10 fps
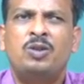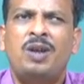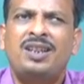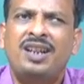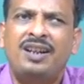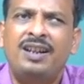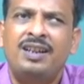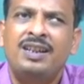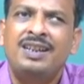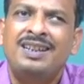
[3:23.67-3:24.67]
So, I said
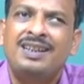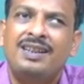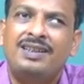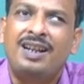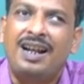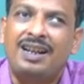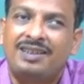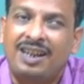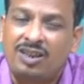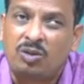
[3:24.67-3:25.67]

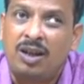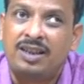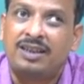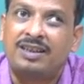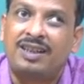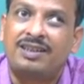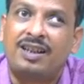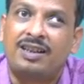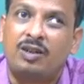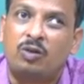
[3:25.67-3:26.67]
that is why that